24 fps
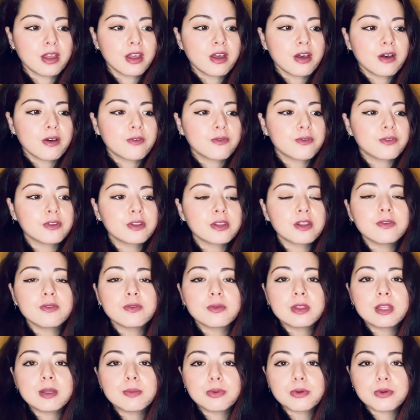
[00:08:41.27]
full of
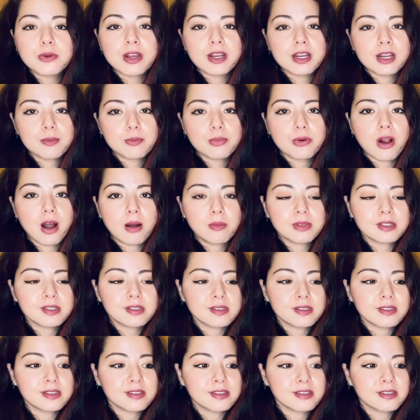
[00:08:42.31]
liberating
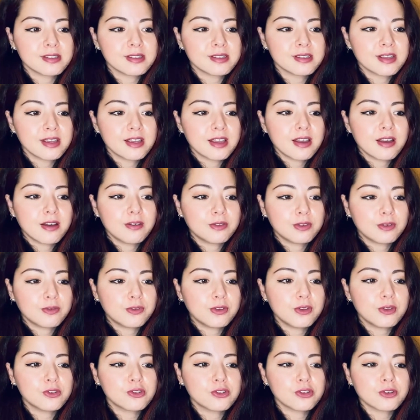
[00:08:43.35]
promises of the
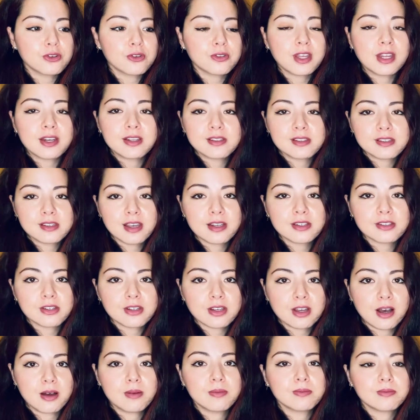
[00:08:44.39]
future that is yet to
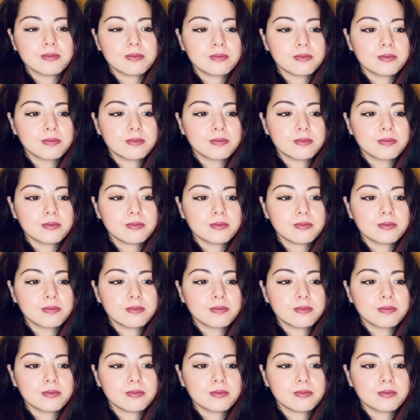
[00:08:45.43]
come.